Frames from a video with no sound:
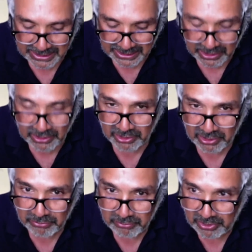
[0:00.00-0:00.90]

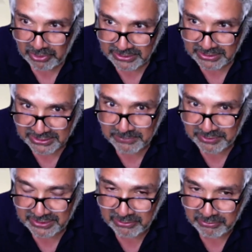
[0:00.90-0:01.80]
are, are, are
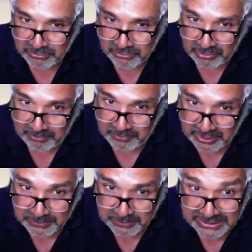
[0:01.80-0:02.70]
something that
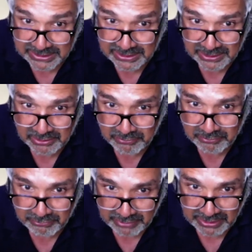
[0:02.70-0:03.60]
is particularly
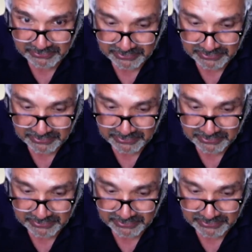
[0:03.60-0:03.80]
relevant